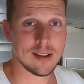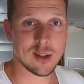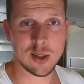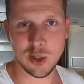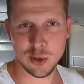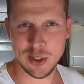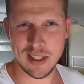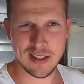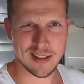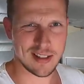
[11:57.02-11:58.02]
So I told you
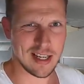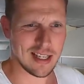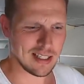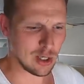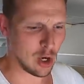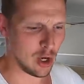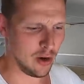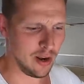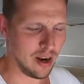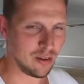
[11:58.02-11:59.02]
the seat
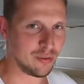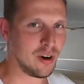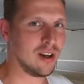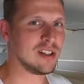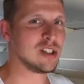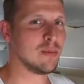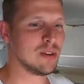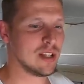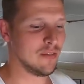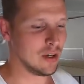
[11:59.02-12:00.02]
on Air France
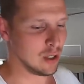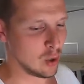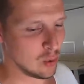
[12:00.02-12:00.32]
777